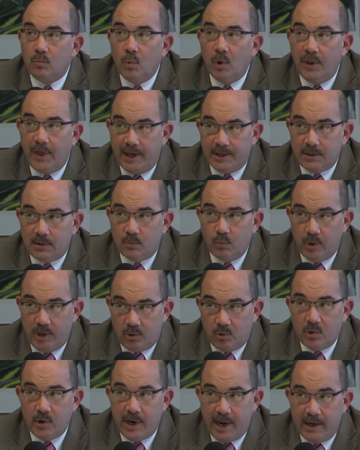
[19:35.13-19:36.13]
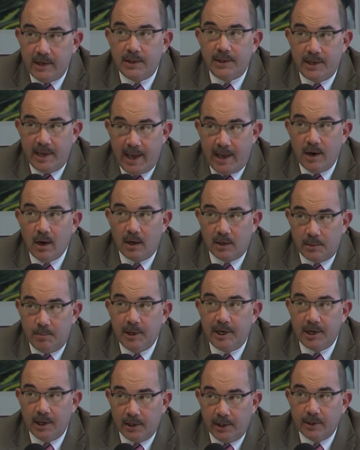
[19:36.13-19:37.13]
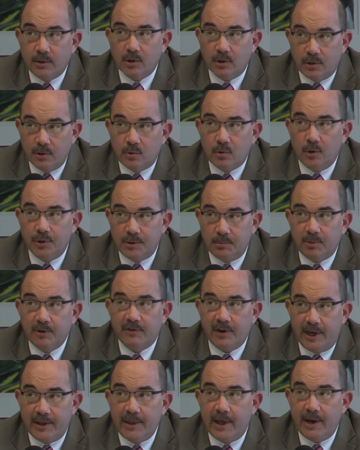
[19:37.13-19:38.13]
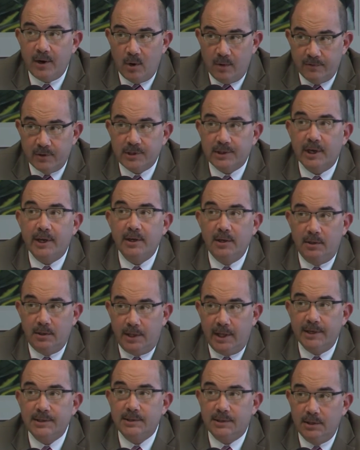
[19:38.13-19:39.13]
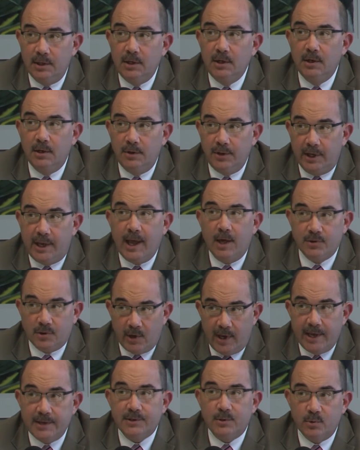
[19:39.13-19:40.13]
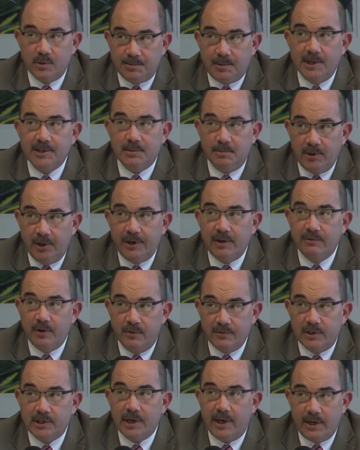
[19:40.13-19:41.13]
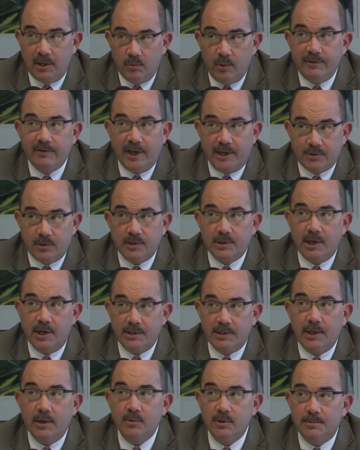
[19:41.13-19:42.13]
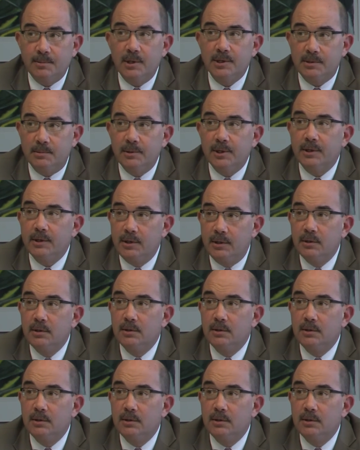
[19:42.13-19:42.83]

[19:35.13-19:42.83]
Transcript: Well, that, we created the ad hoc committee on liquor oh, control to provide that oversight. That's, the council has the responsibility of oversight, and we've exercised that responsibility.